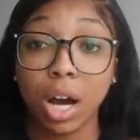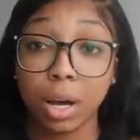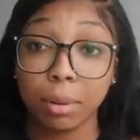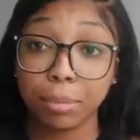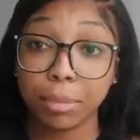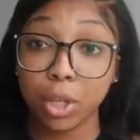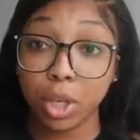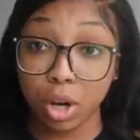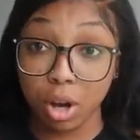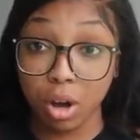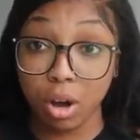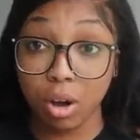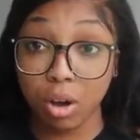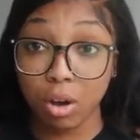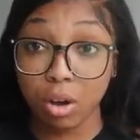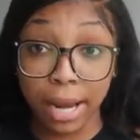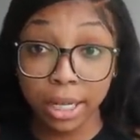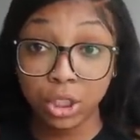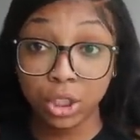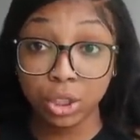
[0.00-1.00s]
up, y'all,
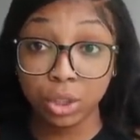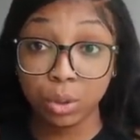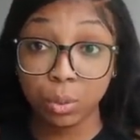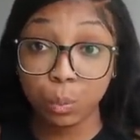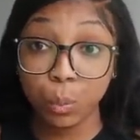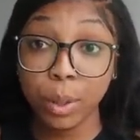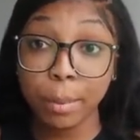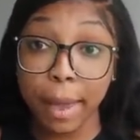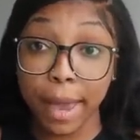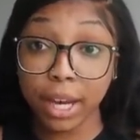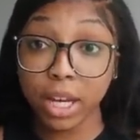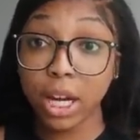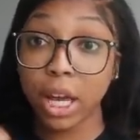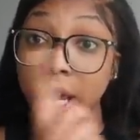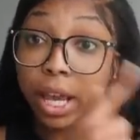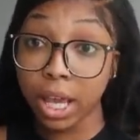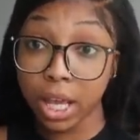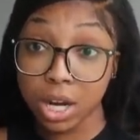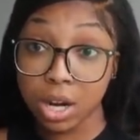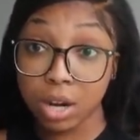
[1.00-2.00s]
mind you, we back in
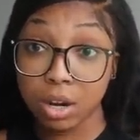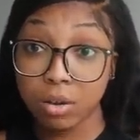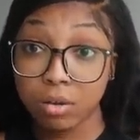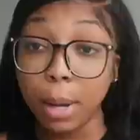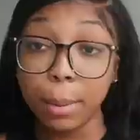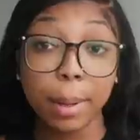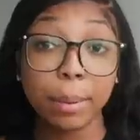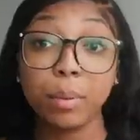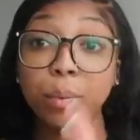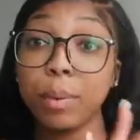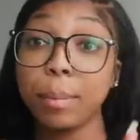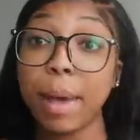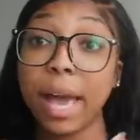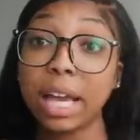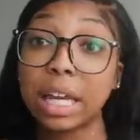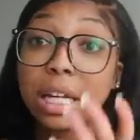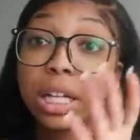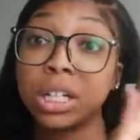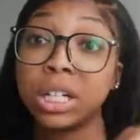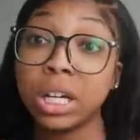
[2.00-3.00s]
the ghetto. Oh baby, we
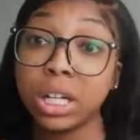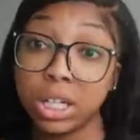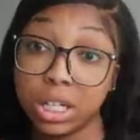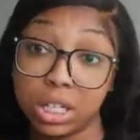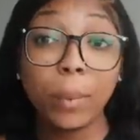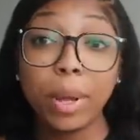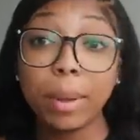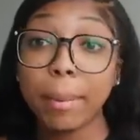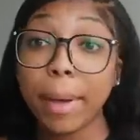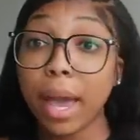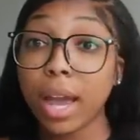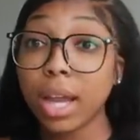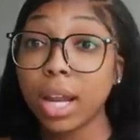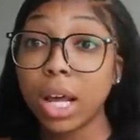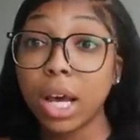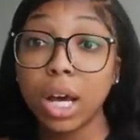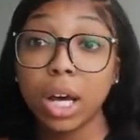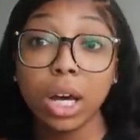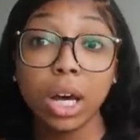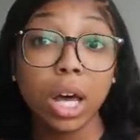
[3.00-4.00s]
back in the hood. We back in
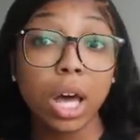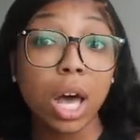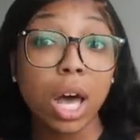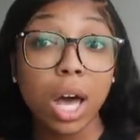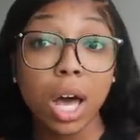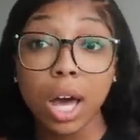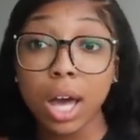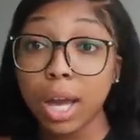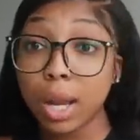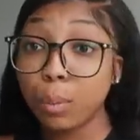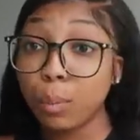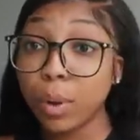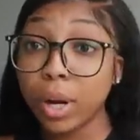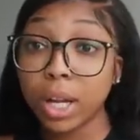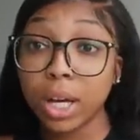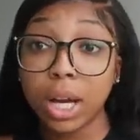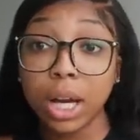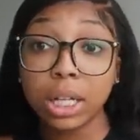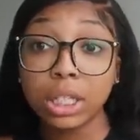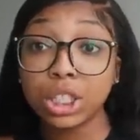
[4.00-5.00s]
the hood where
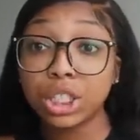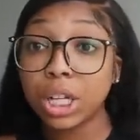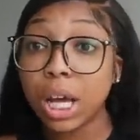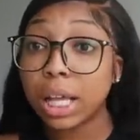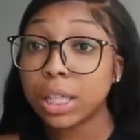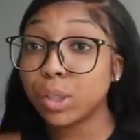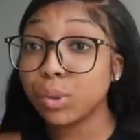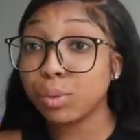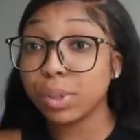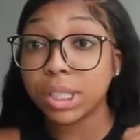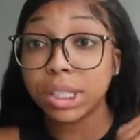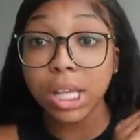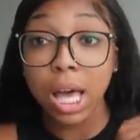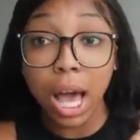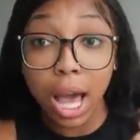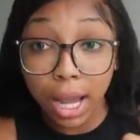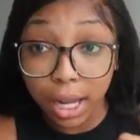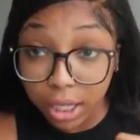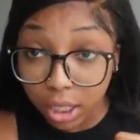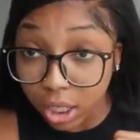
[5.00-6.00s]
the gunshots
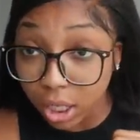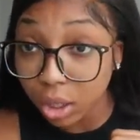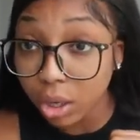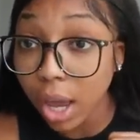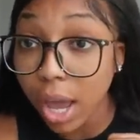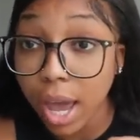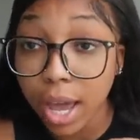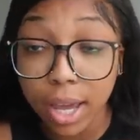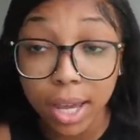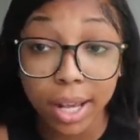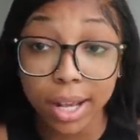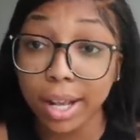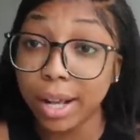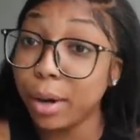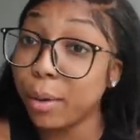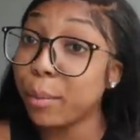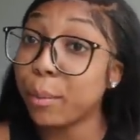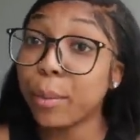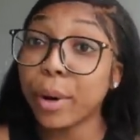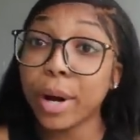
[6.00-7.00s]
reside, okay?